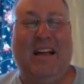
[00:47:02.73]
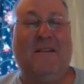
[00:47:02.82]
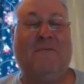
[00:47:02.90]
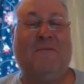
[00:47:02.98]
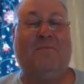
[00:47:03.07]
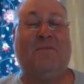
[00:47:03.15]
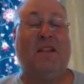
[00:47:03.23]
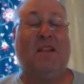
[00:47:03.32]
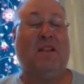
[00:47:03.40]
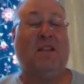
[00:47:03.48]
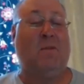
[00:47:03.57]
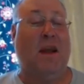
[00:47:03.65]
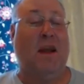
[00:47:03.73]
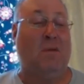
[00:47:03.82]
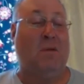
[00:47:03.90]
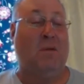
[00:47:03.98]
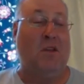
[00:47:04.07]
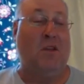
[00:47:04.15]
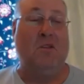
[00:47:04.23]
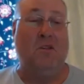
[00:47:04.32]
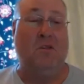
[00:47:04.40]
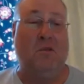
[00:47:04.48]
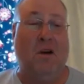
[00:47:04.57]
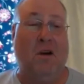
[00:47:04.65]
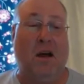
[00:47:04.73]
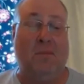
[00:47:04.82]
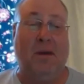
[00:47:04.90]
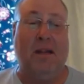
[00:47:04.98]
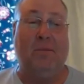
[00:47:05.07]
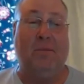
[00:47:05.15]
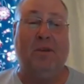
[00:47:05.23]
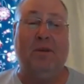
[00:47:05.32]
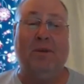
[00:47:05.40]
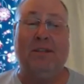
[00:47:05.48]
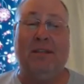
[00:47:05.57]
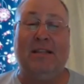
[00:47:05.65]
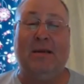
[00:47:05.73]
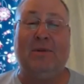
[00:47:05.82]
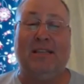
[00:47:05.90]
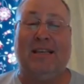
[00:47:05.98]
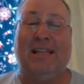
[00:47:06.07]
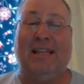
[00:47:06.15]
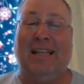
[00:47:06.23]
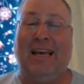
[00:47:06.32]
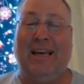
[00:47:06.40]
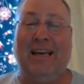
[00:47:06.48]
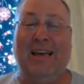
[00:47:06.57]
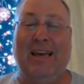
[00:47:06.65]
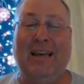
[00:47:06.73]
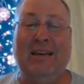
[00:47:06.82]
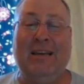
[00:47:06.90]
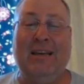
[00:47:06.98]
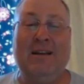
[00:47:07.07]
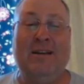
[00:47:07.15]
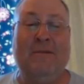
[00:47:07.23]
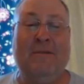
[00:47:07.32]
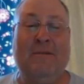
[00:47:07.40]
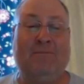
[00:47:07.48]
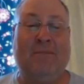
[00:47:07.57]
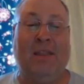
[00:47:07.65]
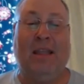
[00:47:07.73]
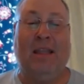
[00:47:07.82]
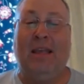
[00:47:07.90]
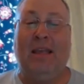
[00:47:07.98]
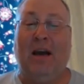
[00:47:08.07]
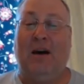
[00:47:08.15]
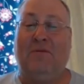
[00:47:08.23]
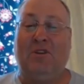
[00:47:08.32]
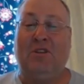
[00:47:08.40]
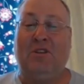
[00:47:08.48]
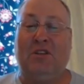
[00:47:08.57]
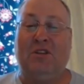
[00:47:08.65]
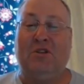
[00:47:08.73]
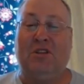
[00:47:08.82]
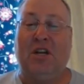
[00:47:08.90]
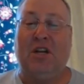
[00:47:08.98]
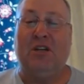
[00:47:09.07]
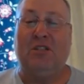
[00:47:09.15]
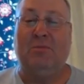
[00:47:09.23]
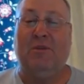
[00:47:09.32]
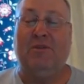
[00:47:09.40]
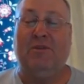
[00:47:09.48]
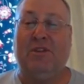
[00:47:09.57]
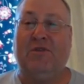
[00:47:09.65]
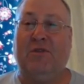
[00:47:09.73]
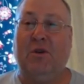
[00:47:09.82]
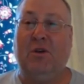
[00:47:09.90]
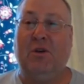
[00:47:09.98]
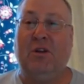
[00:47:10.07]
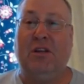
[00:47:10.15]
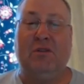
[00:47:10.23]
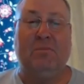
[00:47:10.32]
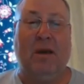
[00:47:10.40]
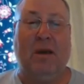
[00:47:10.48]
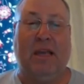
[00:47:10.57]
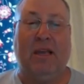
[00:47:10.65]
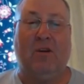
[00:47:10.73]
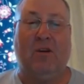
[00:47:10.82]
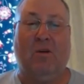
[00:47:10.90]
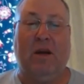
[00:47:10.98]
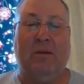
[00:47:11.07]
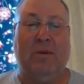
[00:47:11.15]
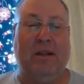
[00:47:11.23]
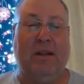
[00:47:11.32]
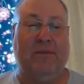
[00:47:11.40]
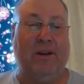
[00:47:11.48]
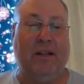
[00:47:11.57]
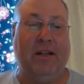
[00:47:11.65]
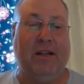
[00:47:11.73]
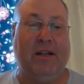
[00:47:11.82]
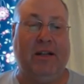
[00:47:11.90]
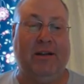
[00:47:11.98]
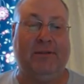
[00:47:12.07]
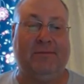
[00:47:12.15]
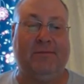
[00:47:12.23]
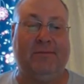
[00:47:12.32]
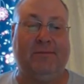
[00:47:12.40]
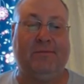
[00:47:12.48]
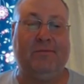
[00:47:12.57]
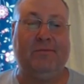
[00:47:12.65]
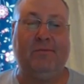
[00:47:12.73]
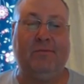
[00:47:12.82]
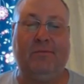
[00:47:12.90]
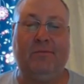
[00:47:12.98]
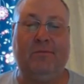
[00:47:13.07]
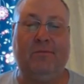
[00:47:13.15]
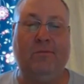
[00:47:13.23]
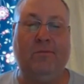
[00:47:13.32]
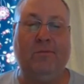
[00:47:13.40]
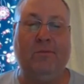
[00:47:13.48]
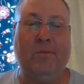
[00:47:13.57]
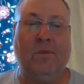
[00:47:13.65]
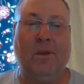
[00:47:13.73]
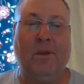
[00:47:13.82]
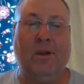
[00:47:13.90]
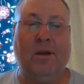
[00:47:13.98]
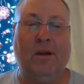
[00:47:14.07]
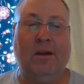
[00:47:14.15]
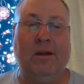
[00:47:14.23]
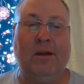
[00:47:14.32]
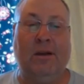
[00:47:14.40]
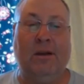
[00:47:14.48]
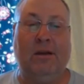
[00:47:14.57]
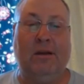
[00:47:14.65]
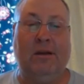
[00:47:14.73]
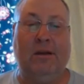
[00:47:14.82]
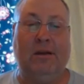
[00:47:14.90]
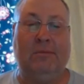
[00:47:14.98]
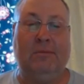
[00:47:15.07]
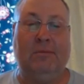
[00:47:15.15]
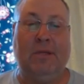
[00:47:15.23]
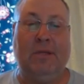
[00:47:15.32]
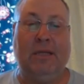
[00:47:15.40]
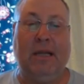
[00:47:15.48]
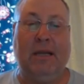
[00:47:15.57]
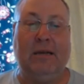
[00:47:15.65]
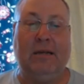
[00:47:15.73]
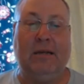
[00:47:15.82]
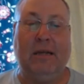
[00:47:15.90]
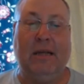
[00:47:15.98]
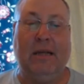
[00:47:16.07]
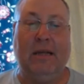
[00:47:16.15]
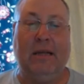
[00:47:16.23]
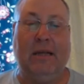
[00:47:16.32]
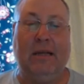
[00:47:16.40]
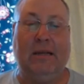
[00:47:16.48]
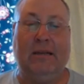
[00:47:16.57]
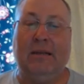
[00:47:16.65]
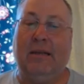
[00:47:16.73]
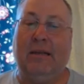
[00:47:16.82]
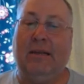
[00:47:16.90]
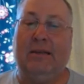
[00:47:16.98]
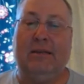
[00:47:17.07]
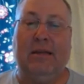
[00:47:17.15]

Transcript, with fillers: no problem. You you uh, meet up with him. His name is Clegg. Clegg. He offers to share some of his food. He's making oh. quite a bit of it. Thank you, Clegg. Um, but yeah, he, he's uh,